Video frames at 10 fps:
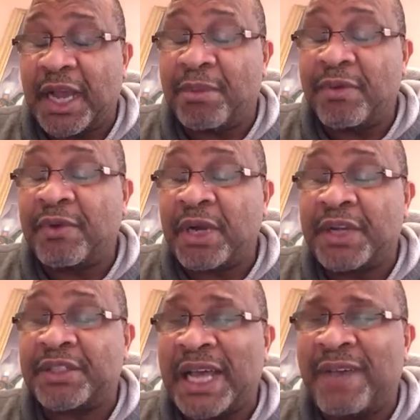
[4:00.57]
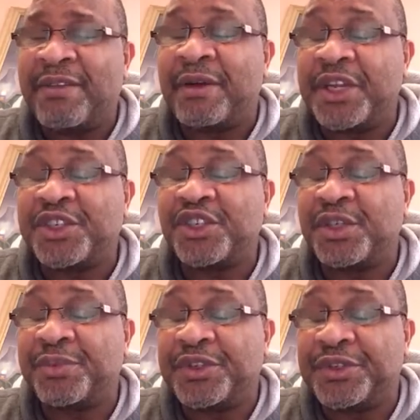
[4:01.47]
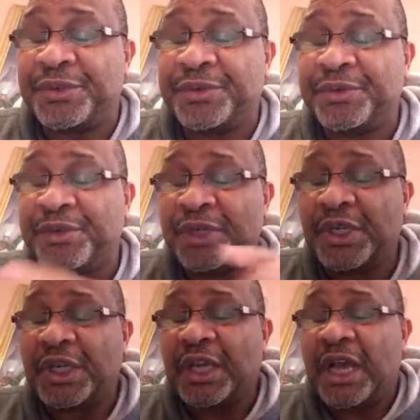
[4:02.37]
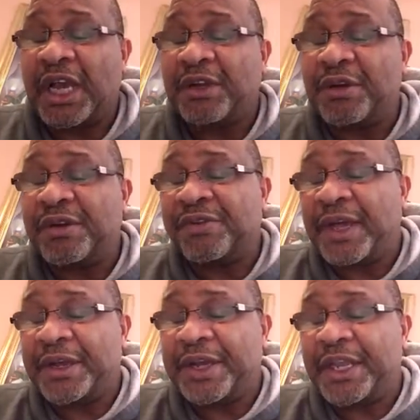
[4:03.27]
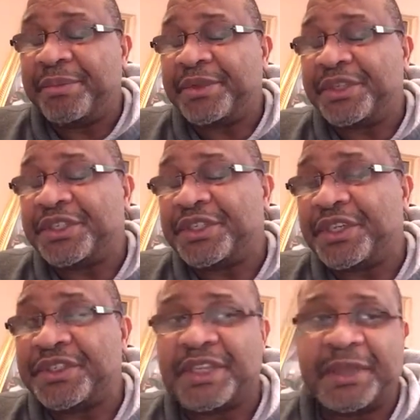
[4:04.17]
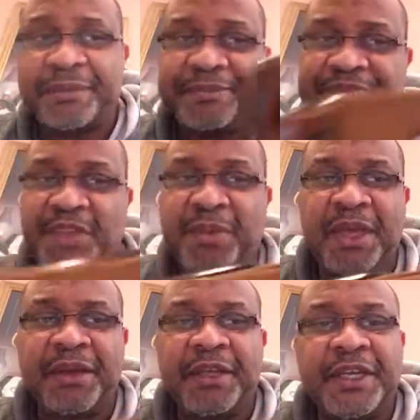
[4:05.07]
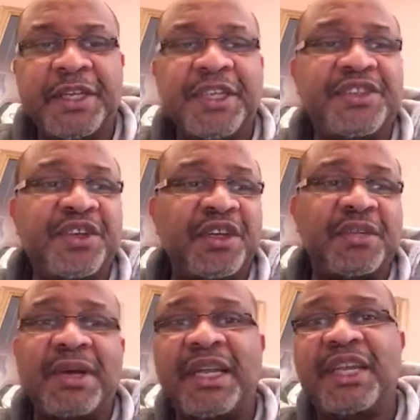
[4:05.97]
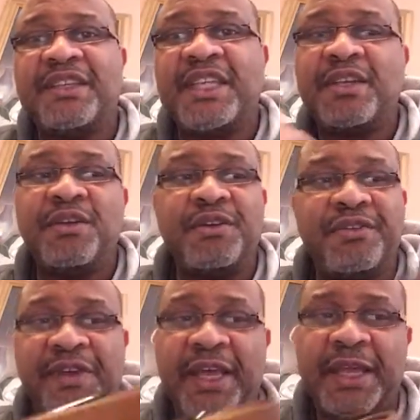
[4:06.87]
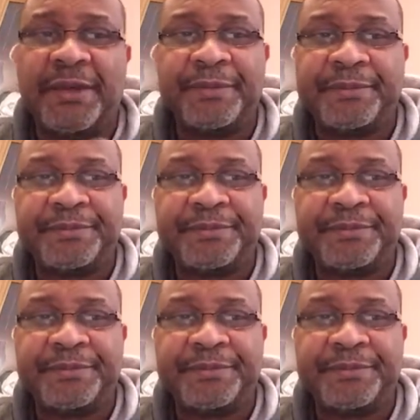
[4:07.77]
Above all, let us have a relationship with you and glorify your name. In Jesus' name. Amen. This song is about Take Glory, Father.